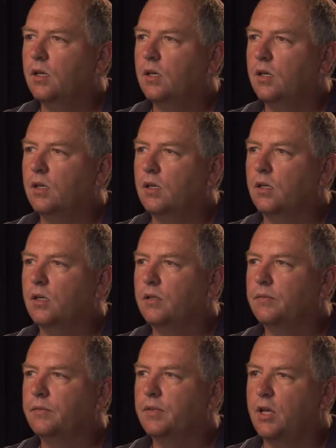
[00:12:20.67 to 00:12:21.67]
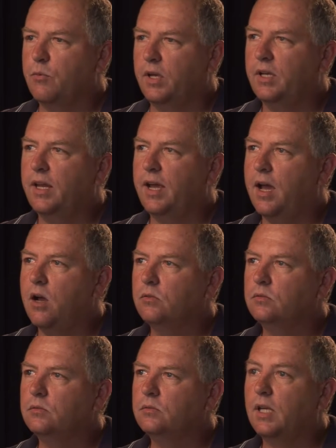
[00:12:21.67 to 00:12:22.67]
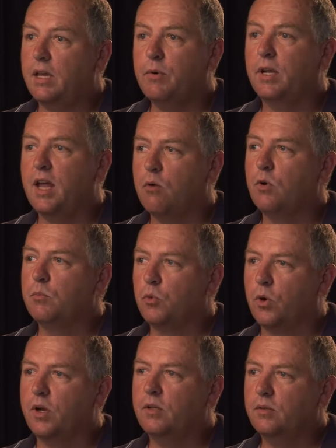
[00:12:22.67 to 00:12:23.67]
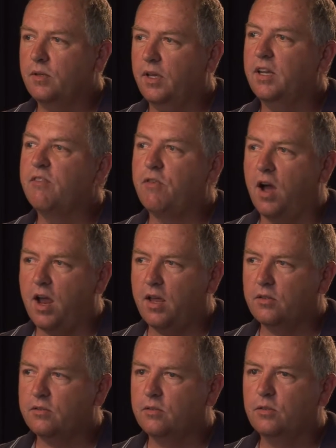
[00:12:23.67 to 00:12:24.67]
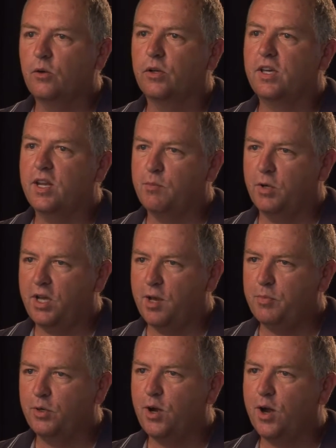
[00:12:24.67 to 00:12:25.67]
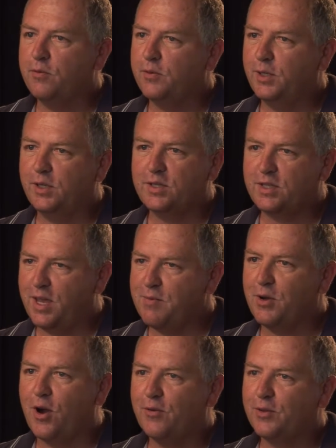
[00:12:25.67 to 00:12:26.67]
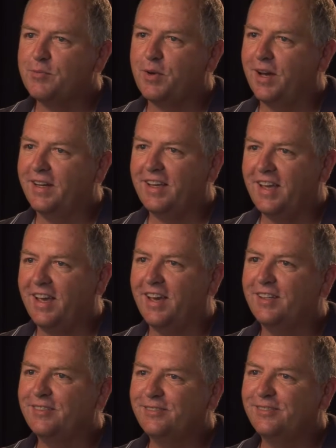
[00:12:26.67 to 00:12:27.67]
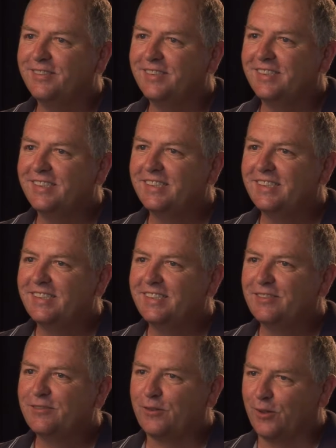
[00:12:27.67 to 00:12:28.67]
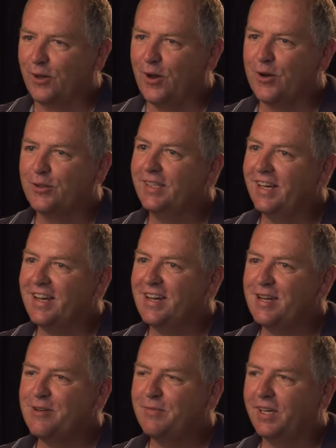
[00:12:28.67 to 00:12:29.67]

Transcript: And they went down. He went down one morning in defiance, going to get him a cup of coffee at the same coffee pot he had for a long time.